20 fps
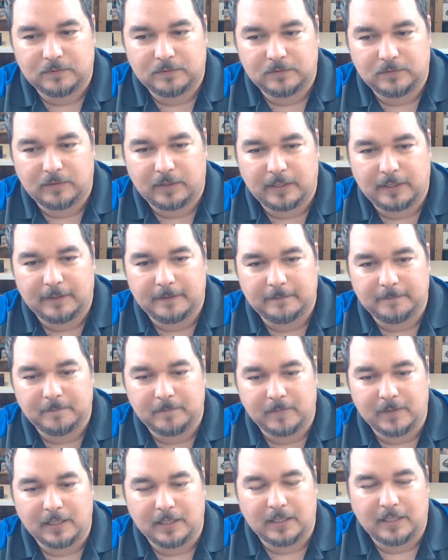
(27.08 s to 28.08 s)
right?
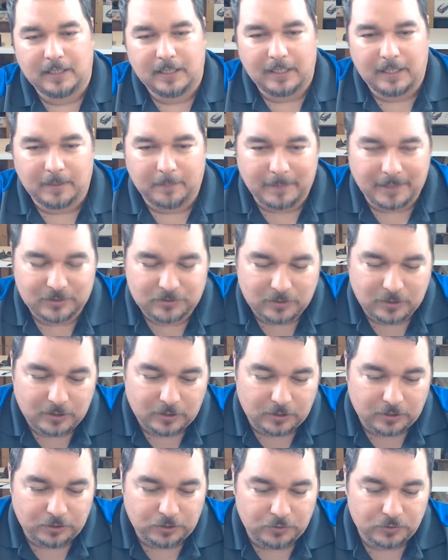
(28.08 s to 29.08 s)
And I'm actually
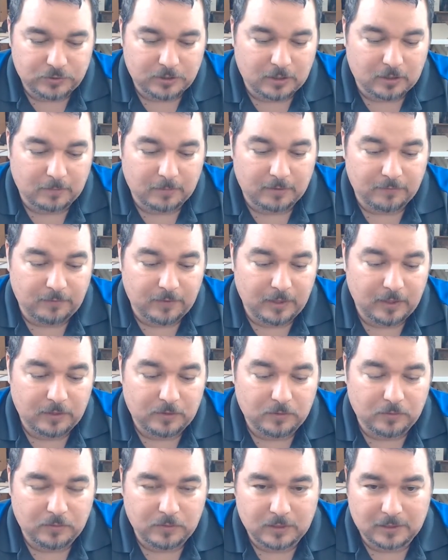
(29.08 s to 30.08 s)
going to use it on my
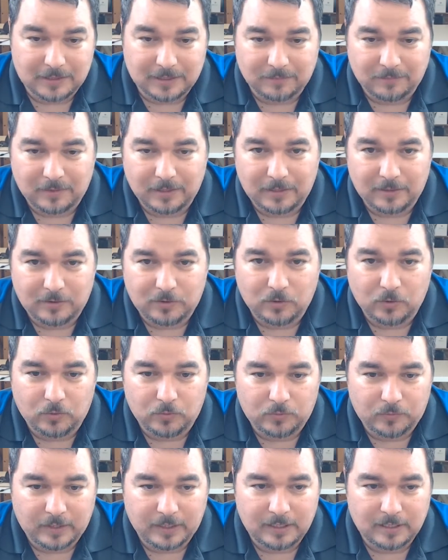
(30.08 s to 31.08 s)
vehicle because I've got a code
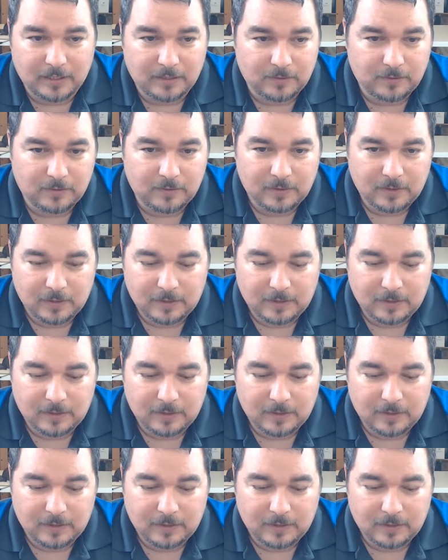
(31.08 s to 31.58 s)
right now.